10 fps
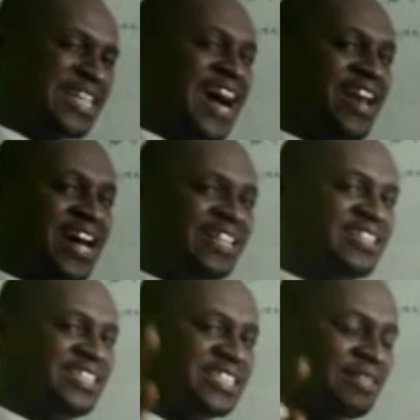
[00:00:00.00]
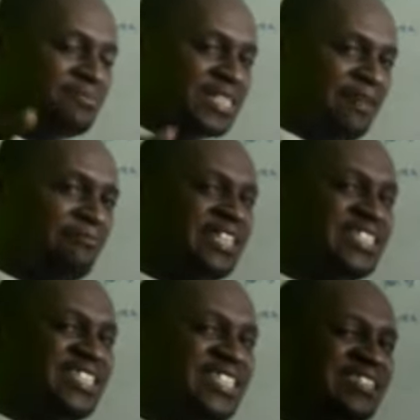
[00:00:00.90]
and at the same time
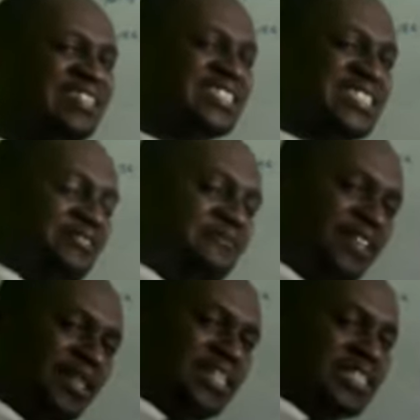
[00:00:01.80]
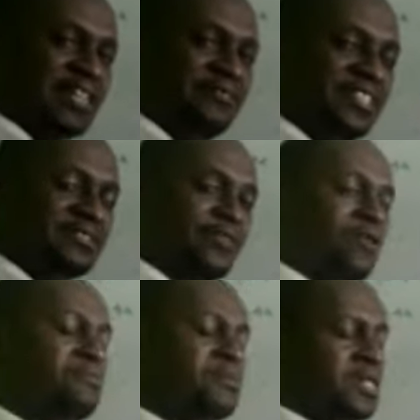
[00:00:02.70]
it is receiving a service
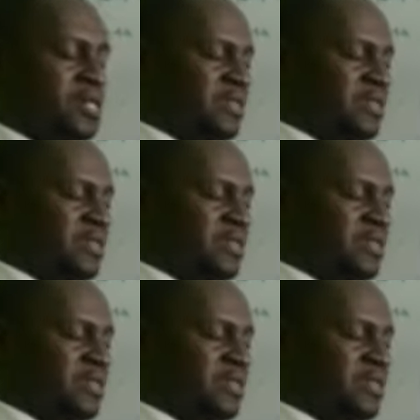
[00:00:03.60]
from